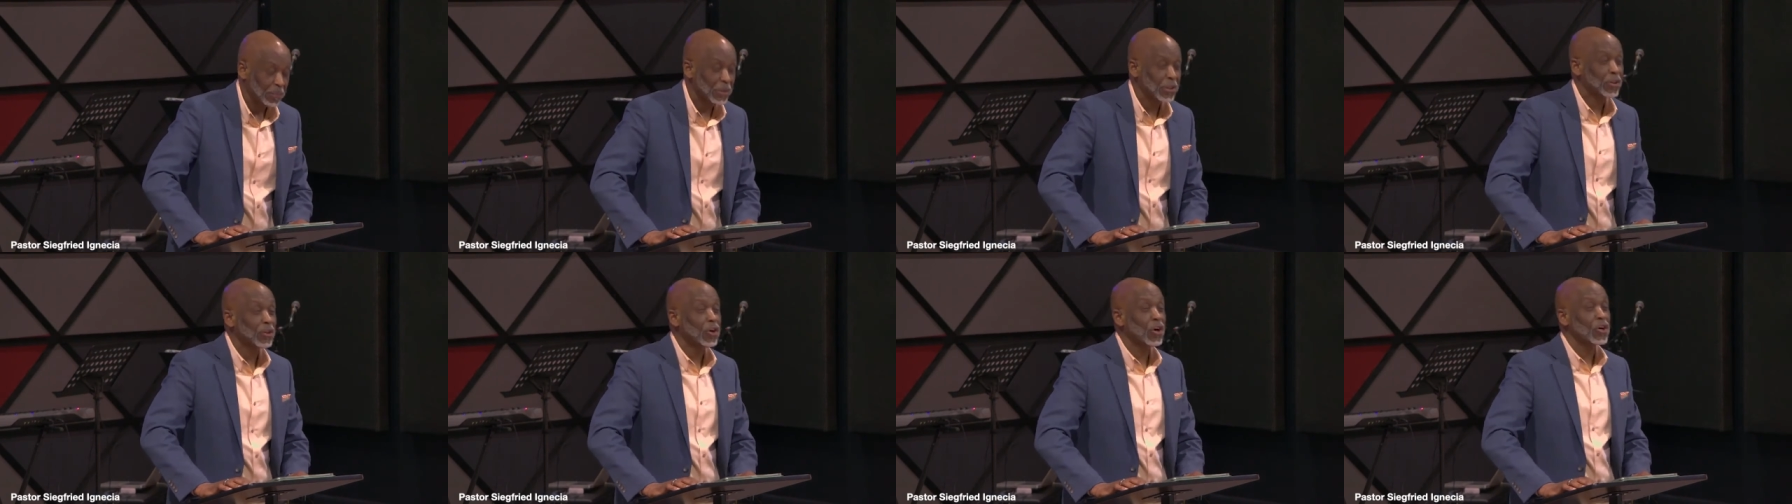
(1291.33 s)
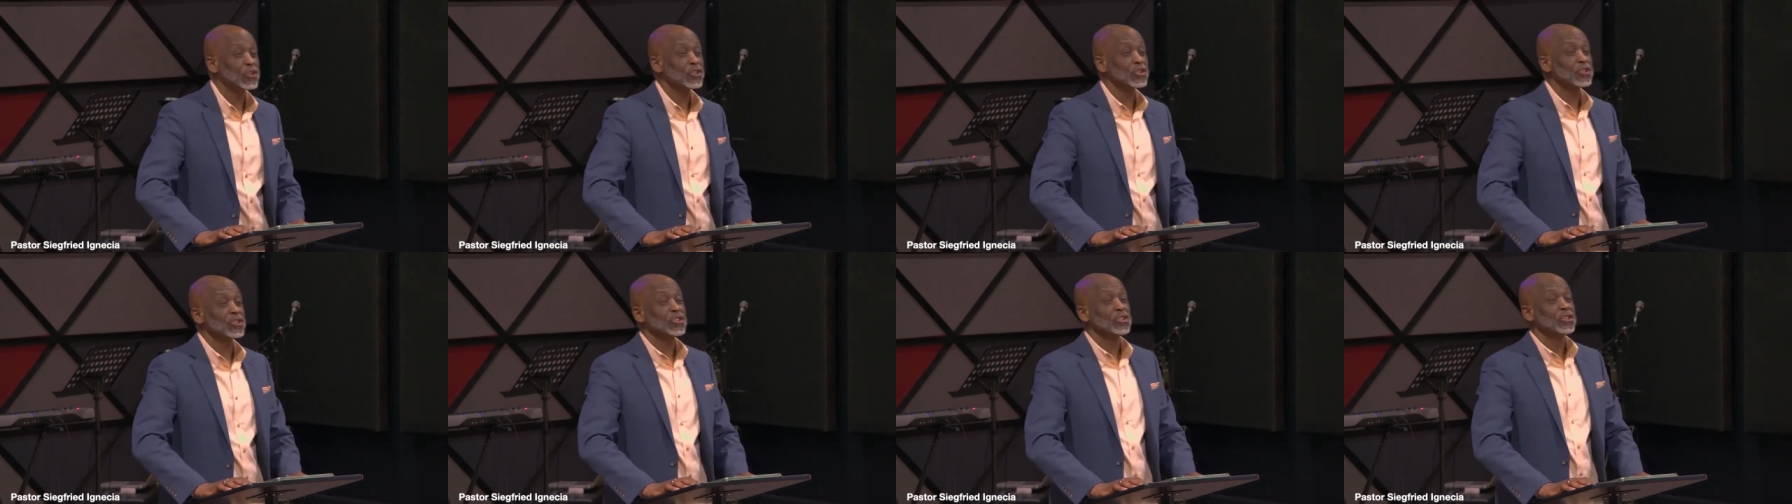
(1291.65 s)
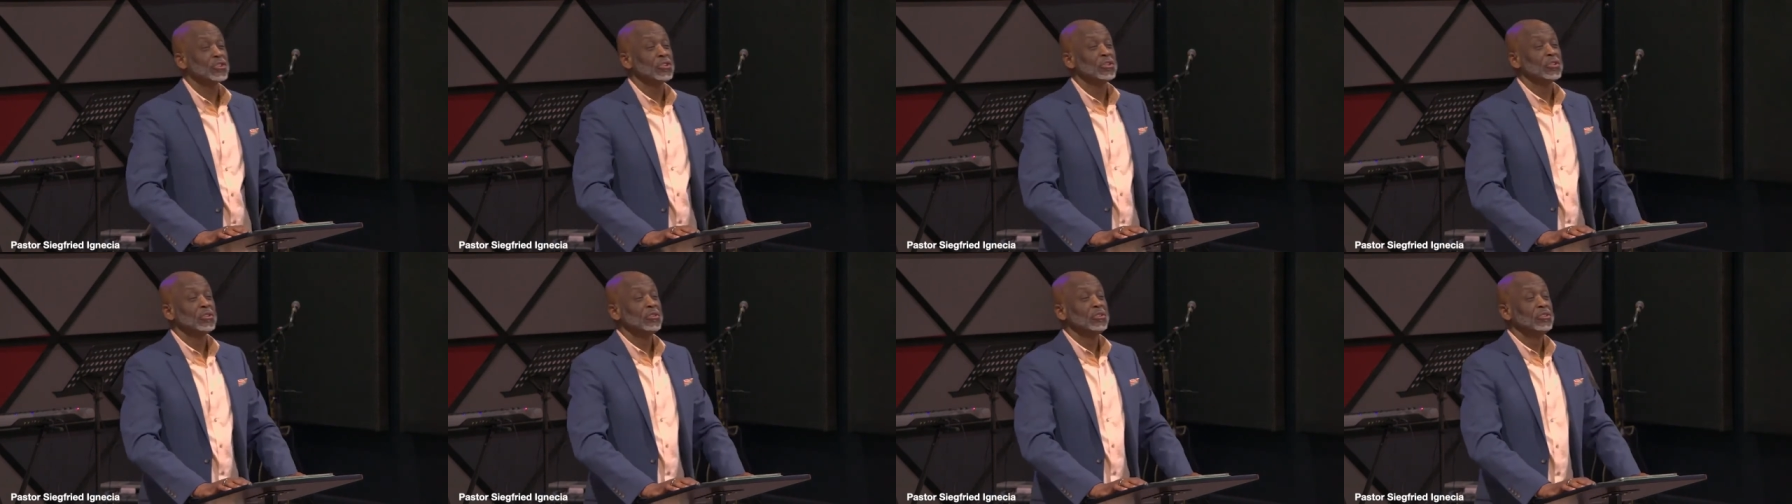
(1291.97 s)

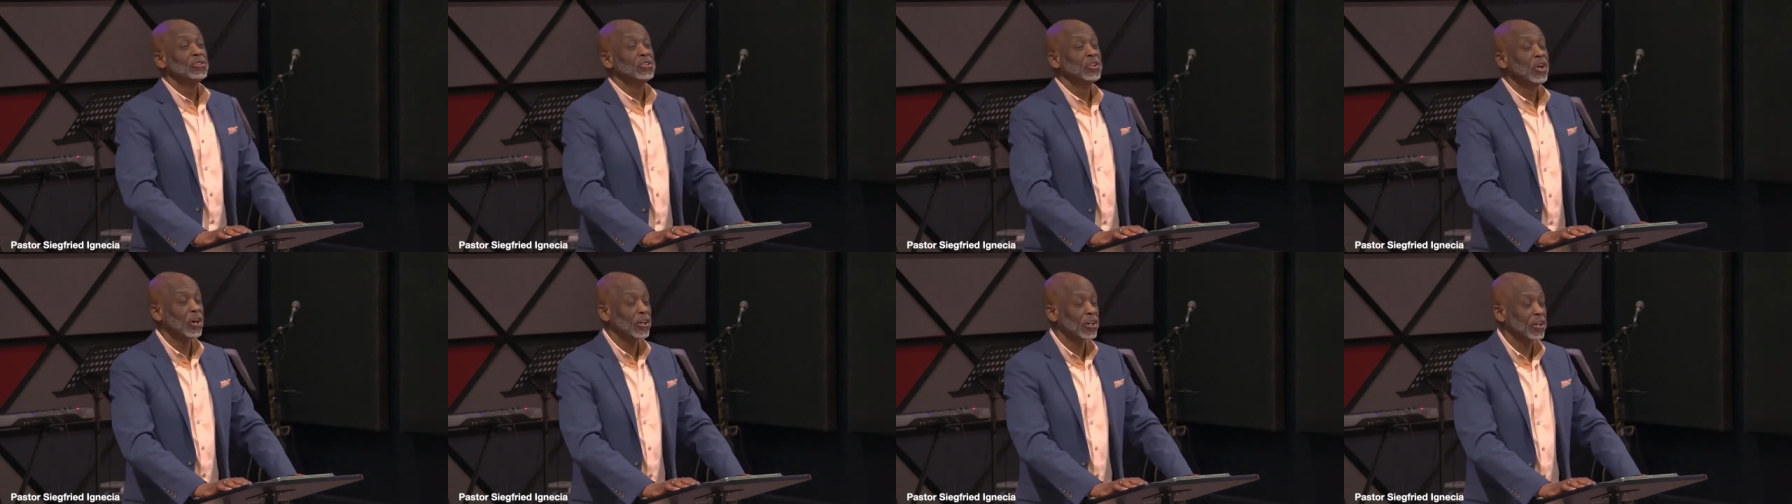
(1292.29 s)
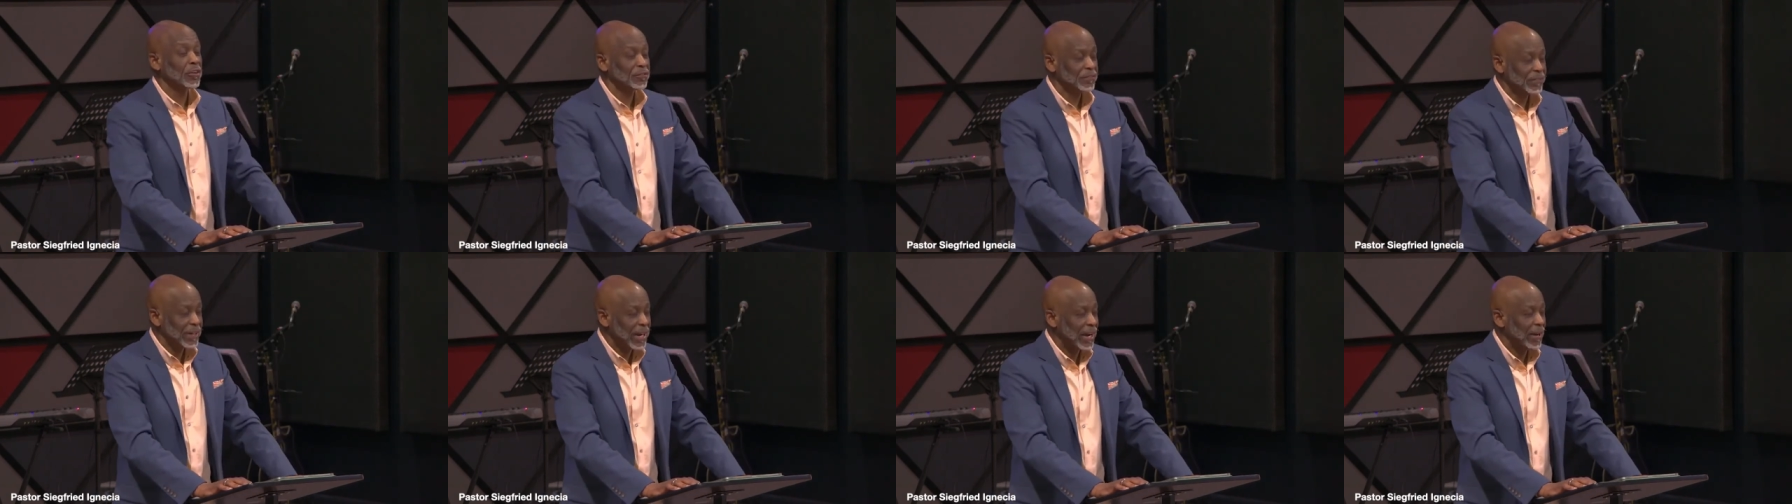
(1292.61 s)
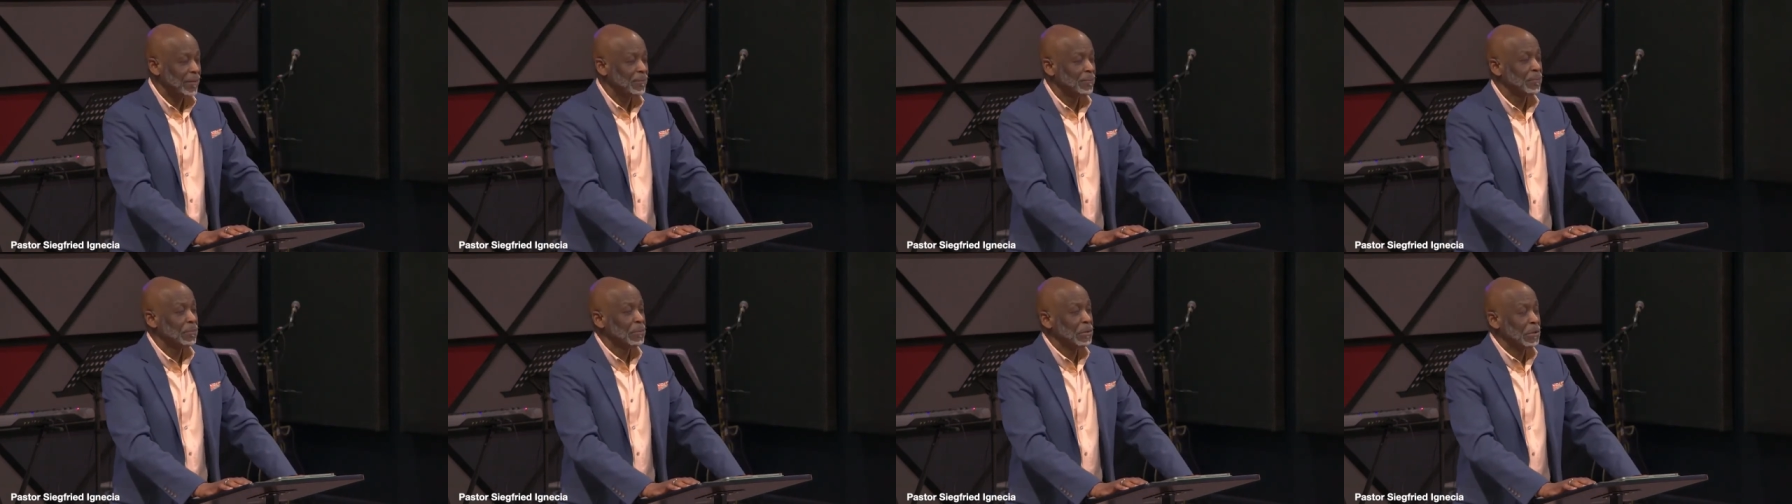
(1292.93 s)
because none of
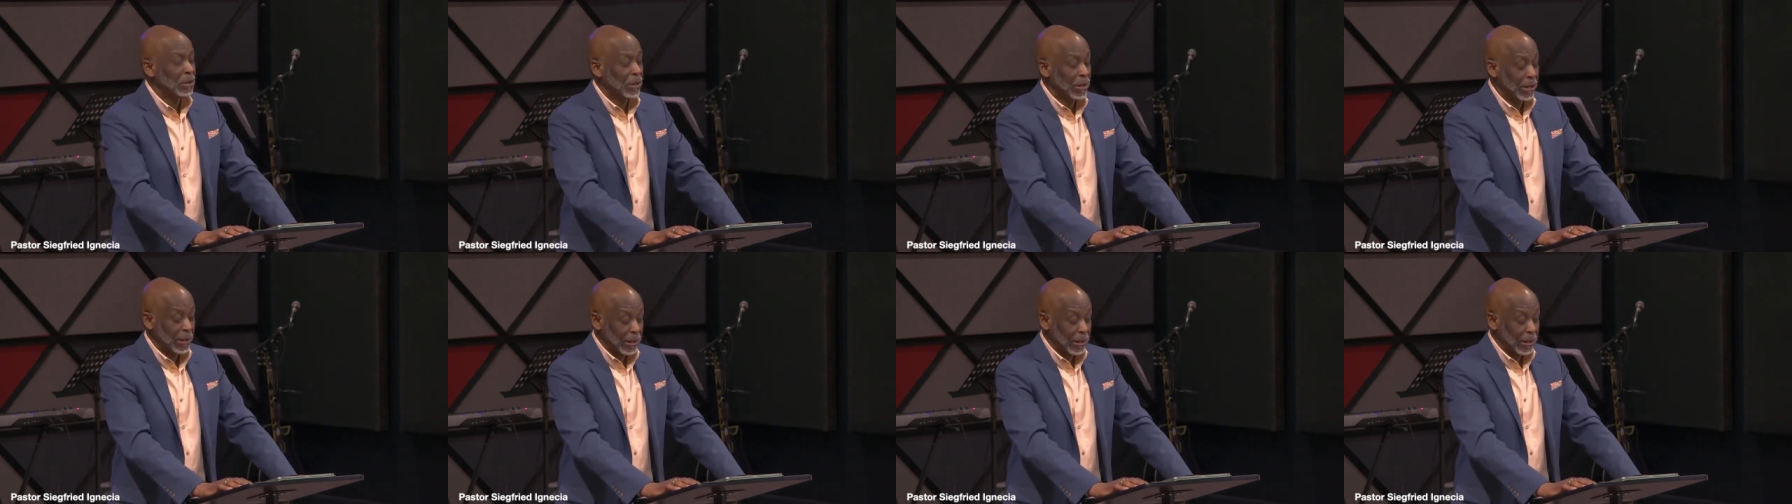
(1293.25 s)
them